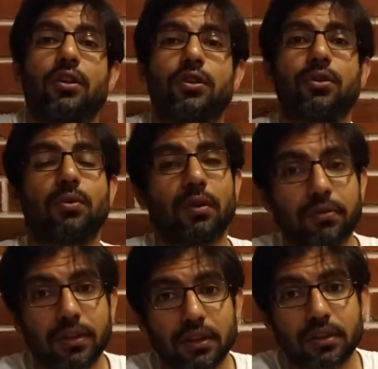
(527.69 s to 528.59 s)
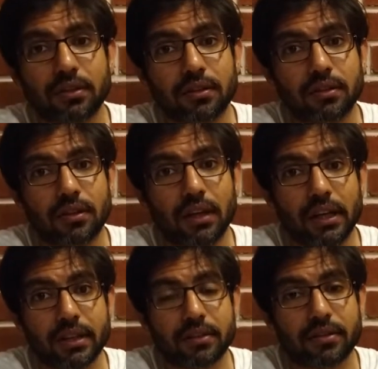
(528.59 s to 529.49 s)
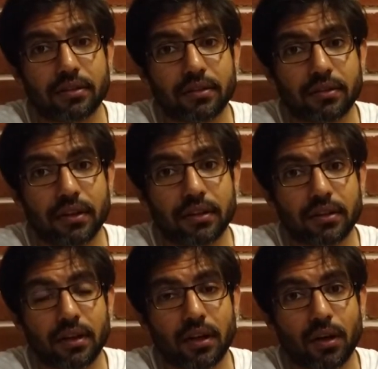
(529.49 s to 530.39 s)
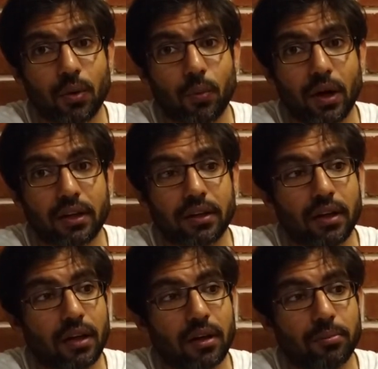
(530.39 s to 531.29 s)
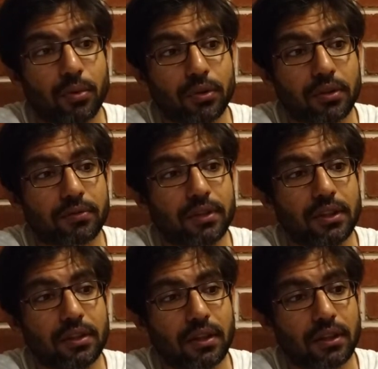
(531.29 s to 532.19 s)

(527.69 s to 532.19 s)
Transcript: 2 of the links, right? Both of the